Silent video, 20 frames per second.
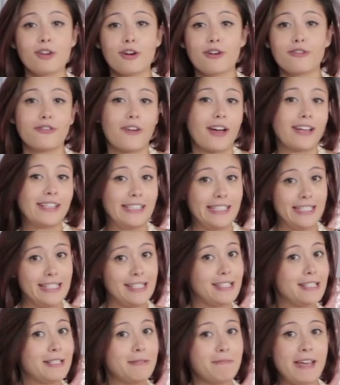They're fun and
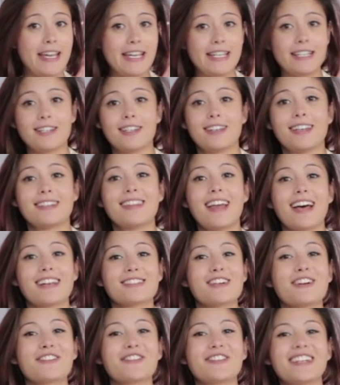easy to make. That's
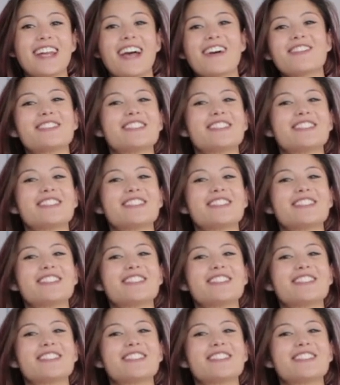all for now.